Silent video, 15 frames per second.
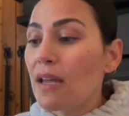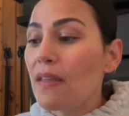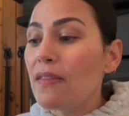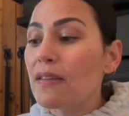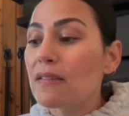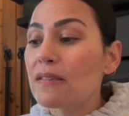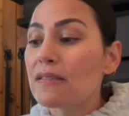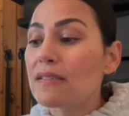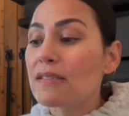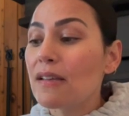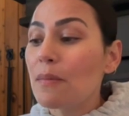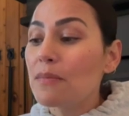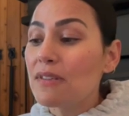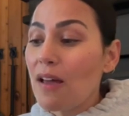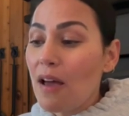and this is
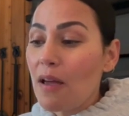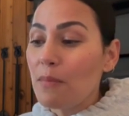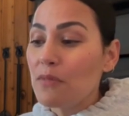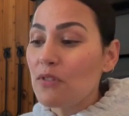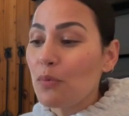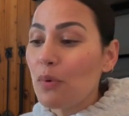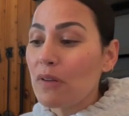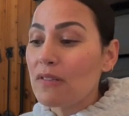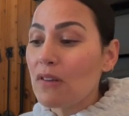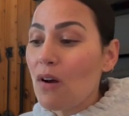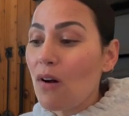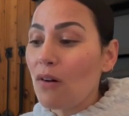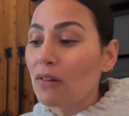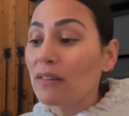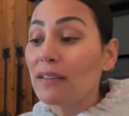sometimes what's
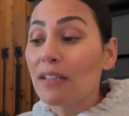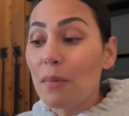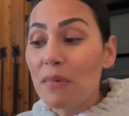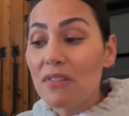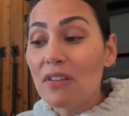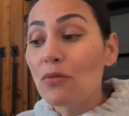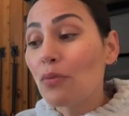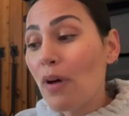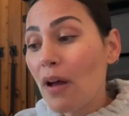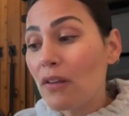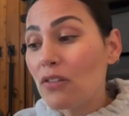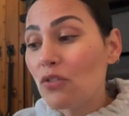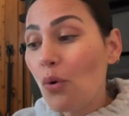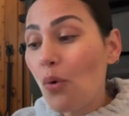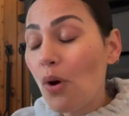called limited
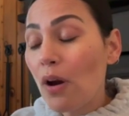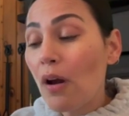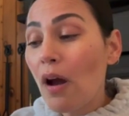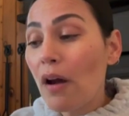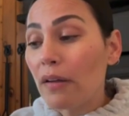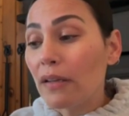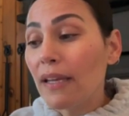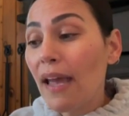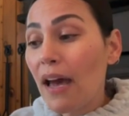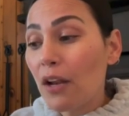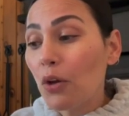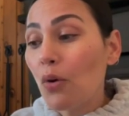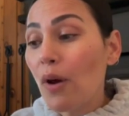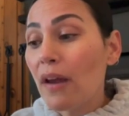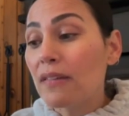runs or
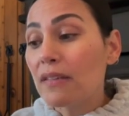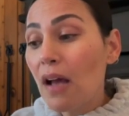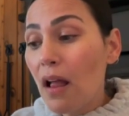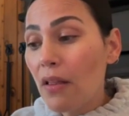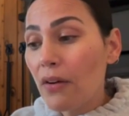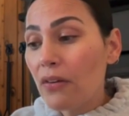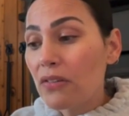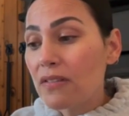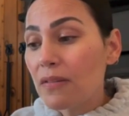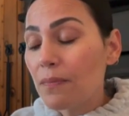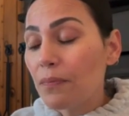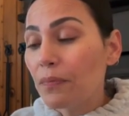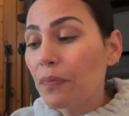uncategorized colors.